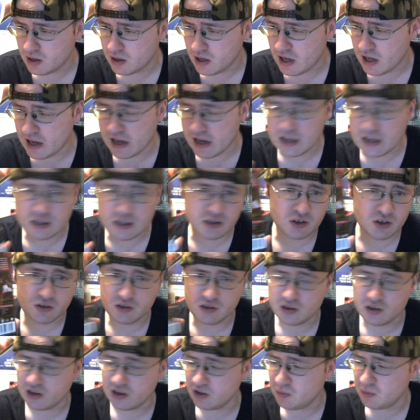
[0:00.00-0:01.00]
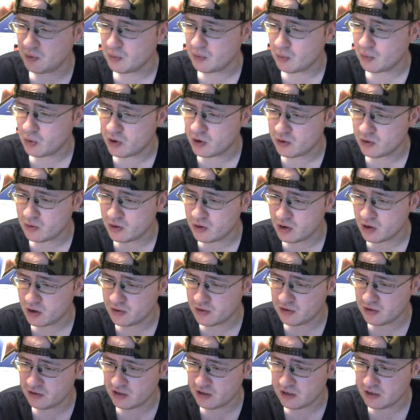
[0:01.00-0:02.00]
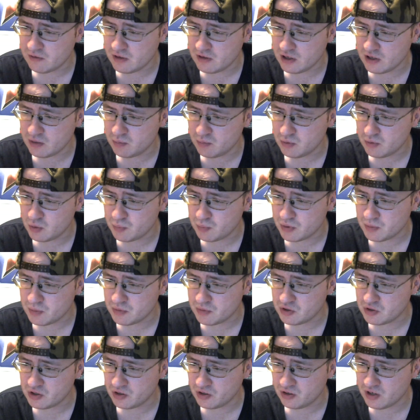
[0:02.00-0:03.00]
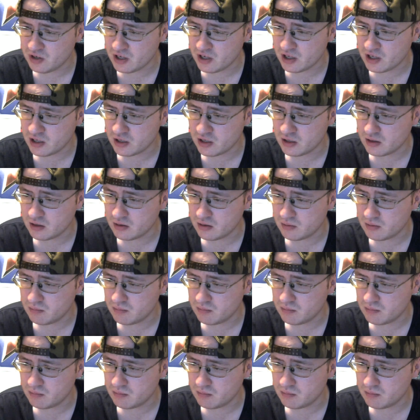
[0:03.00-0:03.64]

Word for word: and just in case people are wondering on this DVD, you pretty much just get